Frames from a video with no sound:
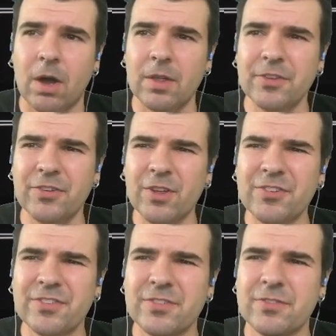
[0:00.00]
On the
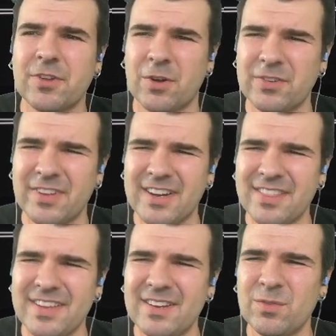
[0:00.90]
SolidStart side of
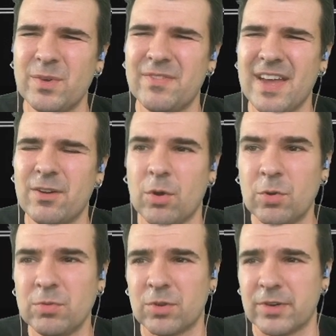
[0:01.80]
things, we've had our
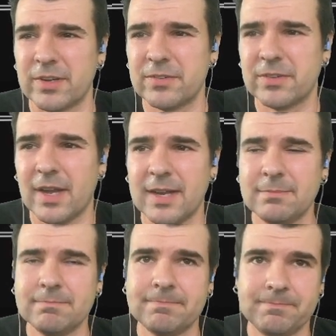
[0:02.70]
own learnings.
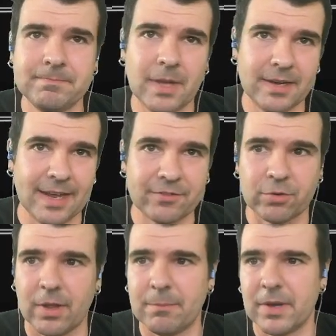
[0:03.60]
I'm a
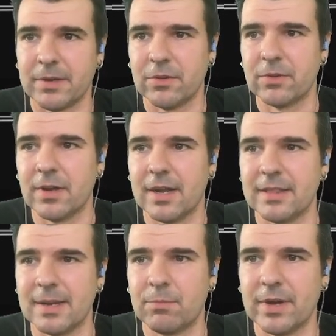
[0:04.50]
natural unbundler. I
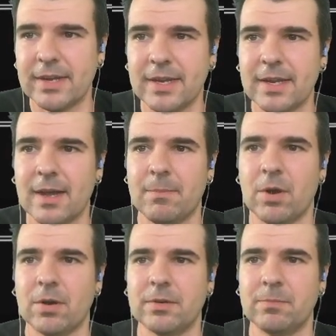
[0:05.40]
like breaking
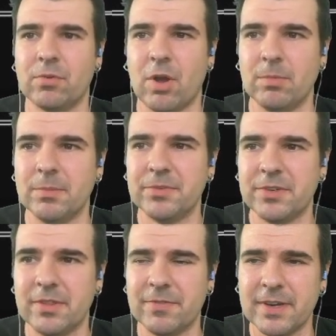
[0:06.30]
apart problems
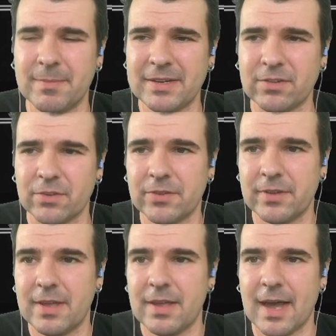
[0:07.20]
to the fundamentals.
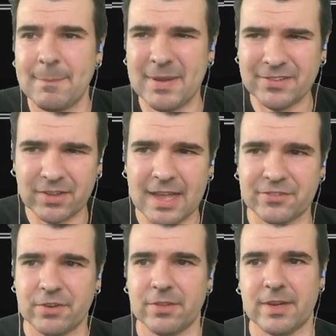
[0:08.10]
I pitched
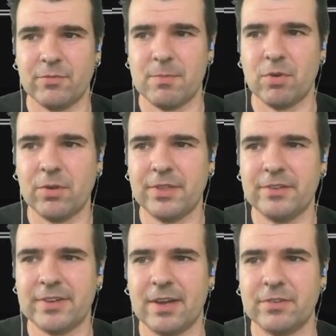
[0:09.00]
last year that if we broke
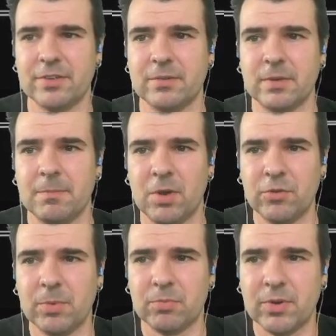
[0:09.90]
things down to
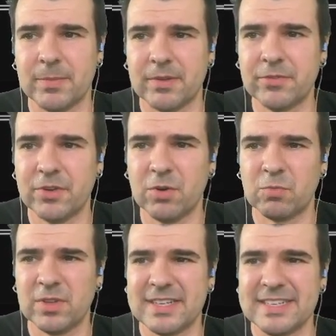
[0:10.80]
composable primitives, you don't
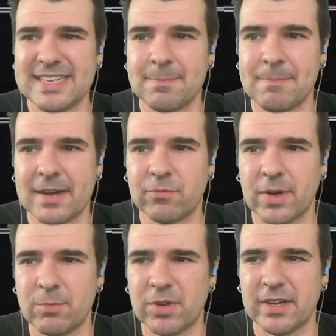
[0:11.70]
really need a
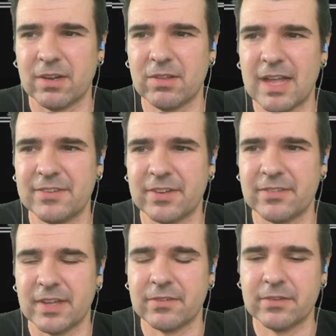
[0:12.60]
metaframework in a classic
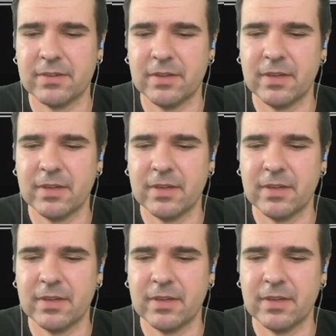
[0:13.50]
sense.